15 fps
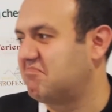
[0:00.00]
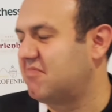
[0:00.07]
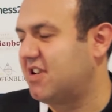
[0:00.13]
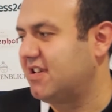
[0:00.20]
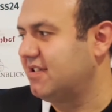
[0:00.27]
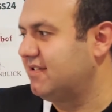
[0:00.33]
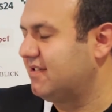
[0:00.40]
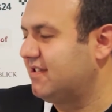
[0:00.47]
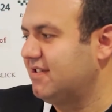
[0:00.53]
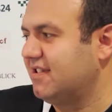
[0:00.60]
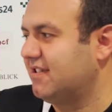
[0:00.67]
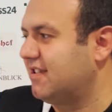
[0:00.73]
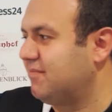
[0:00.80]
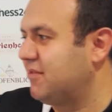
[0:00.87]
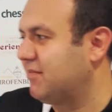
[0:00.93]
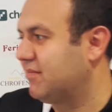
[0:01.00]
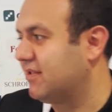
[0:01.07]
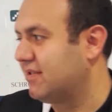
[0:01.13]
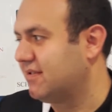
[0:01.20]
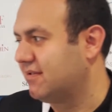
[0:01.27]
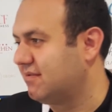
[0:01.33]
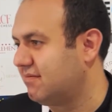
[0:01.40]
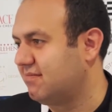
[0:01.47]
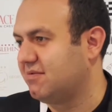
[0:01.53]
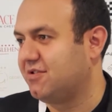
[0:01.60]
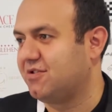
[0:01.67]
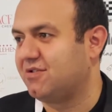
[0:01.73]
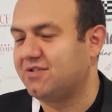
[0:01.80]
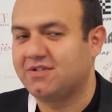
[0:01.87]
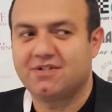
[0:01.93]
I didn't remember
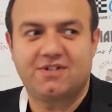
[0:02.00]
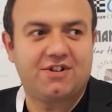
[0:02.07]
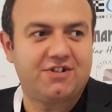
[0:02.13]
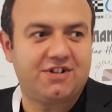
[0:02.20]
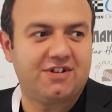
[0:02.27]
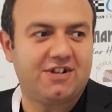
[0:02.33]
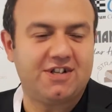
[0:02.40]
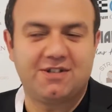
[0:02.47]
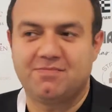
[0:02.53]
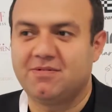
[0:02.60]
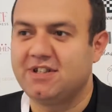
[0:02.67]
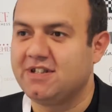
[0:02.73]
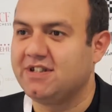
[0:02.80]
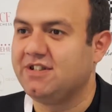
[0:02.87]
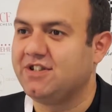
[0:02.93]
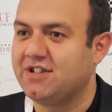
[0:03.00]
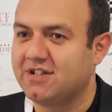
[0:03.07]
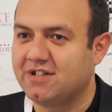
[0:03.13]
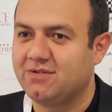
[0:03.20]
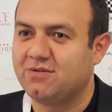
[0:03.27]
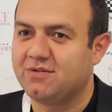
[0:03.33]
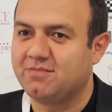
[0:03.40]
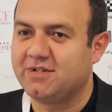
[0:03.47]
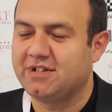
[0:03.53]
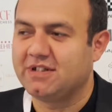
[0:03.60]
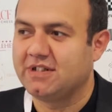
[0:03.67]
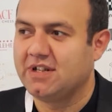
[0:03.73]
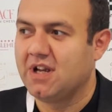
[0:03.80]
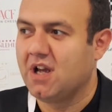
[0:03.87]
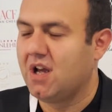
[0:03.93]
so, such a nice place in chess tournament.
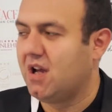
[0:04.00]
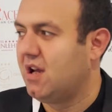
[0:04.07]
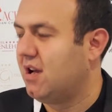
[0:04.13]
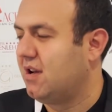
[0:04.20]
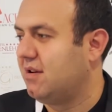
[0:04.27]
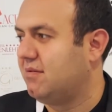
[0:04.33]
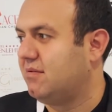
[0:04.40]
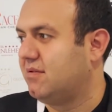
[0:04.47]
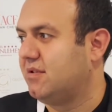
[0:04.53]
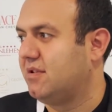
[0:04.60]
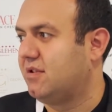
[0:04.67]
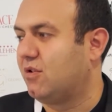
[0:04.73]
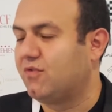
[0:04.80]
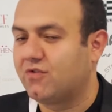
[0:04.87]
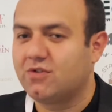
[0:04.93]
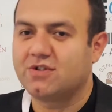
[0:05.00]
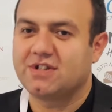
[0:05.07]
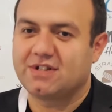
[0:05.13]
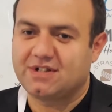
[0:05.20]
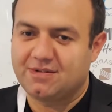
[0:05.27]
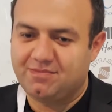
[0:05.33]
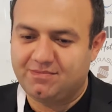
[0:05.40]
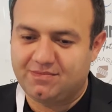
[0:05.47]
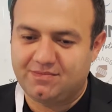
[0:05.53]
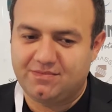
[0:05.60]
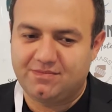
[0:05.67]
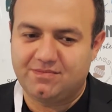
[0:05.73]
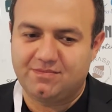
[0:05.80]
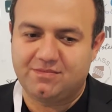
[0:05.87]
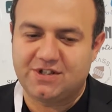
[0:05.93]
Uh, of course,
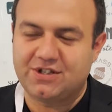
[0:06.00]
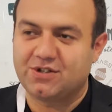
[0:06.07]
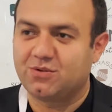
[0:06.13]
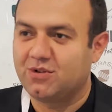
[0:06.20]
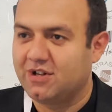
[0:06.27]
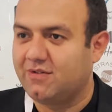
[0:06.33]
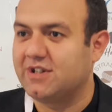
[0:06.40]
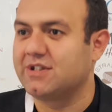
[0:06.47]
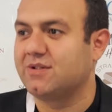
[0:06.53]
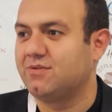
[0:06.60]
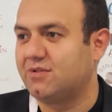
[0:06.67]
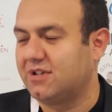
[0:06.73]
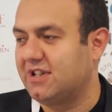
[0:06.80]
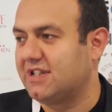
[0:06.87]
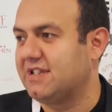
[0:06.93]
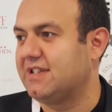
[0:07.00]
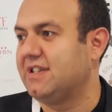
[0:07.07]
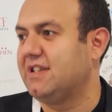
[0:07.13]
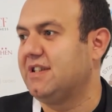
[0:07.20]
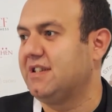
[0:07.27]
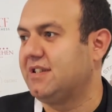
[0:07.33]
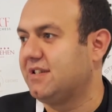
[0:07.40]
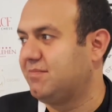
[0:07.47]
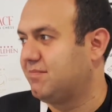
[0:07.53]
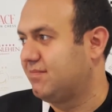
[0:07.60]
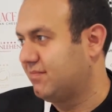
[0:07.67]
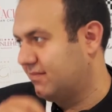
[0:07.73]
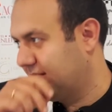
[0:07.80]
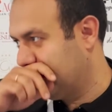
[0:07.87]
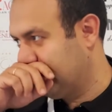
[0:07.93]
mm, Struga was good last year,
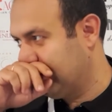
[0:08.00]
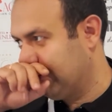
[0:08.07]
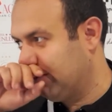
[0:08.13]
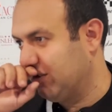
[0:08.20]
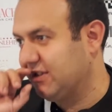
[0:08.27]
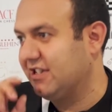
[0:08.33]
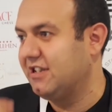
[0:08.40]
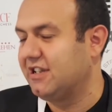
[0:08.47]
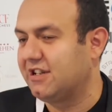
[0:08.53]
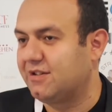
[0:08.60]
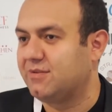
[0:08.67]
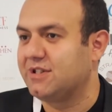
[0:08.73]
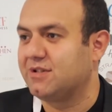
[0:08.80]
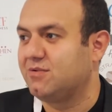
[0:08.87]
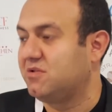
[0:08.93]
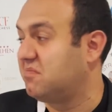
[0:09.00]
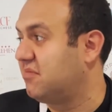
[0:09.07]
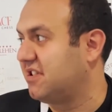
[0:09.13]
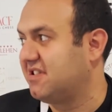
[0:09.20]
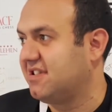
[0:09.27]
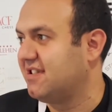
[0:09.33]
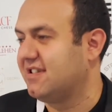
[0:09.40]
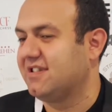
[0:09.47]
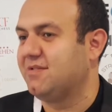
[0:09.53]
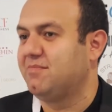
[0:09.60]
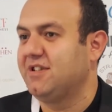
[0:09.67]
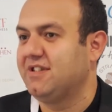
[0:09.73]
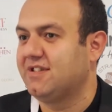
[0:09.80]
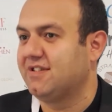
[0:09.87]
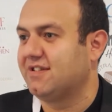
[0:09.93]
Montenegro was good, but this is
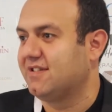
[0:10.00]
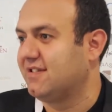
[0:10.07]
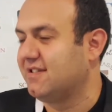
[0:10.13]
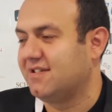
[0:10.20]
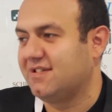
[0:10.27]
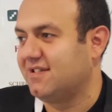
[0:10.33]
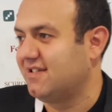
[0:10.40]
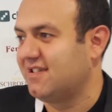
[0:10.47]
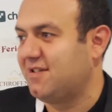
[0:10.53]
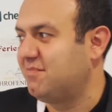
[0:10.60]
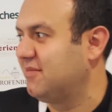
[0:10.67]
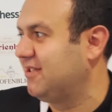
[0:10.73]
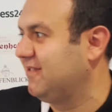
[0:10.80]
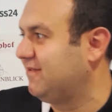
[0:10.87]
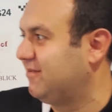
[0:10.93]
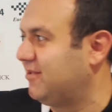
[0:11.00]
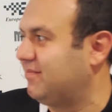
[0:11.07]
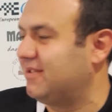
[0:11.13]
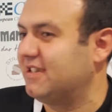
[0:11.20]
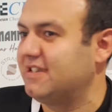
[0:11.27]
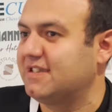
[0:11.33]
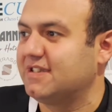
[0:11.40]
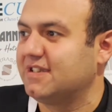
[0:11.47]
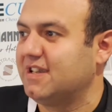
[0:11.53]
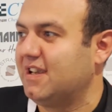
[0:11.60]
amazing. This is unbelievable place.